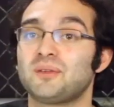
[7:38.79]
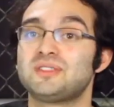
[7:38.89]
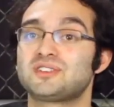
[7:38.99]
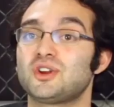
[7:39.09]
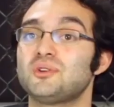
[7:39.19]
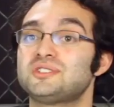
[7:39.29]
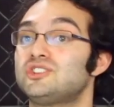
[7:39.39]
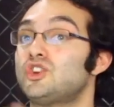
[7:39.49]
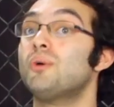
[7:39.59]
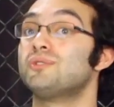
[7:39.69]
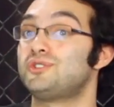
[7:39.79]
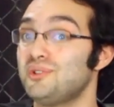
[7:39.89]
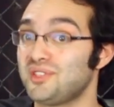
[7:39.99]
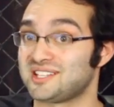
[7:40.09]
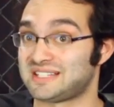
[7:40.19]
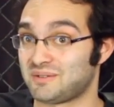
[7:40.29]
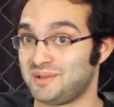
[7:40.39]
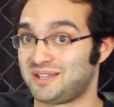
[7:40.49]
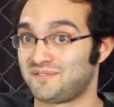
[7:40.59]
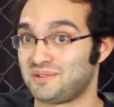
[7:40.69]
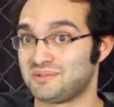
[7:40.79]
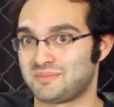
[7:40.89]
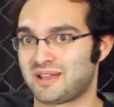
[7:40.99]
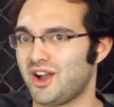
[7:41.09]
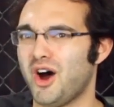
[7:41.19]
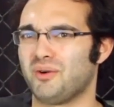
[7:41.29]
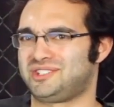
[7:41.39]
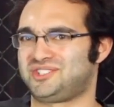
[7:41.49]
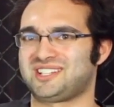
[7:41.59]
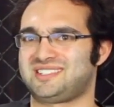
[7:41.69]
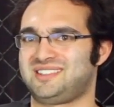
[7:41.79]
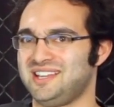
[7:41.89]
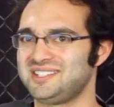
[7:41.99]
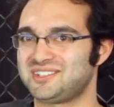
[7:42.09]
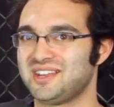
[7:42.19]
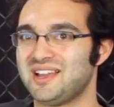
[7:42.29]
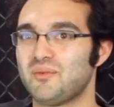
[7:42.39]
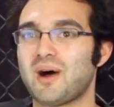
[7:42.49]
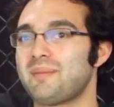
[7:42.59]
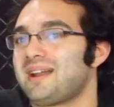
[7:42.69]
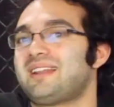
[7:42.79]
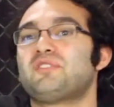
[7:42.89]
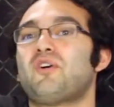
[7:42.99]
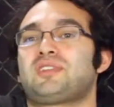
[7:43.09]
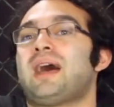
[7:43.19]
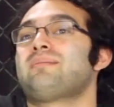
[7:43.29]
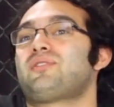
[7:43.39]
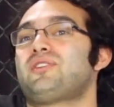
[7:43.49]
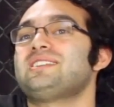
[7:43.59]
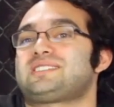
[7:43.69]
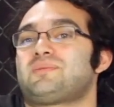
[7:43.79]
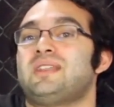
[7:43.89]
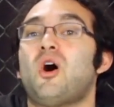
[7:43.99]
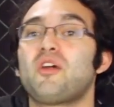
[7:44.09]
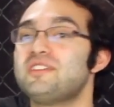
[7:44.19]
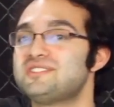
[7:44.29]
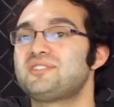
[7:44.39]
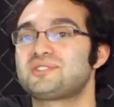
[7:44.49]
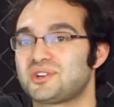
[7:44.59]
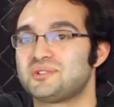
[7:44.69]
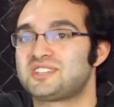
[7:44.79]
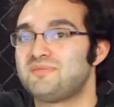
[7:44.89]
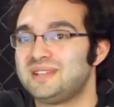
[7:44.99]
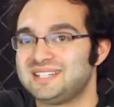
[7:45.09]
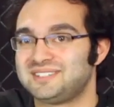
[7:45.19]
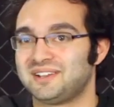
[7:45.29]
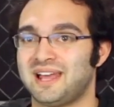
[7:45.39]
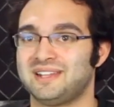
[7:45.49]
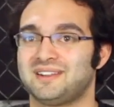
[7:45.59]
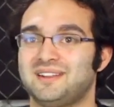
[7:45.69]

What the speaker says: it'll be the shows that don't do this that will be confusing. Be like, oh, it's just this? Why am I gonna devote time to this when all these other shows give me Disneyland?